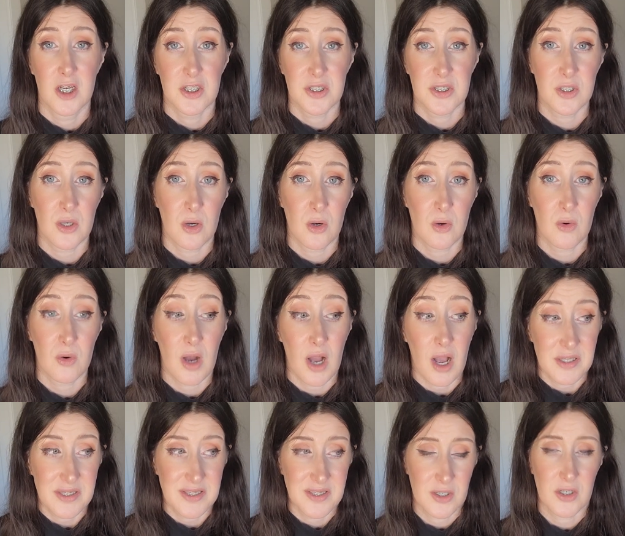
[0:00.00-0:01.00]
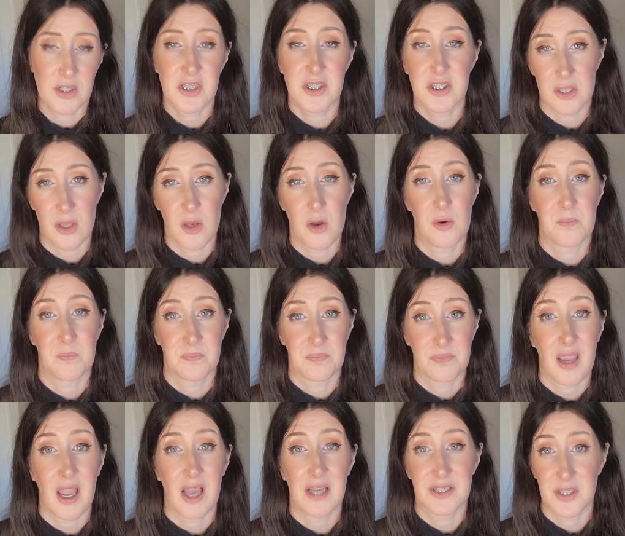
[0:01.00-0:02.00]
So I started slow.
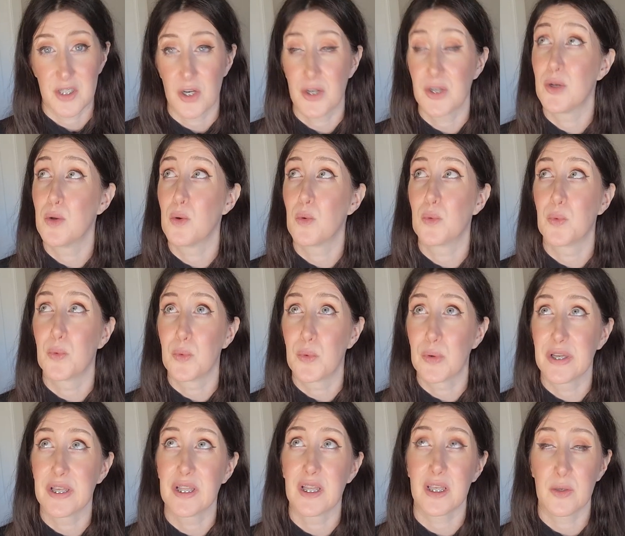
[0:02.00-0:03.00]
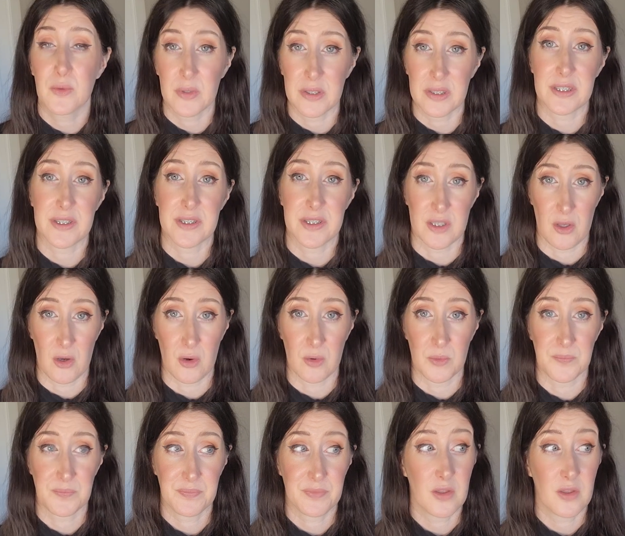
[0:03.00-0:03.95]
I started really, really slow.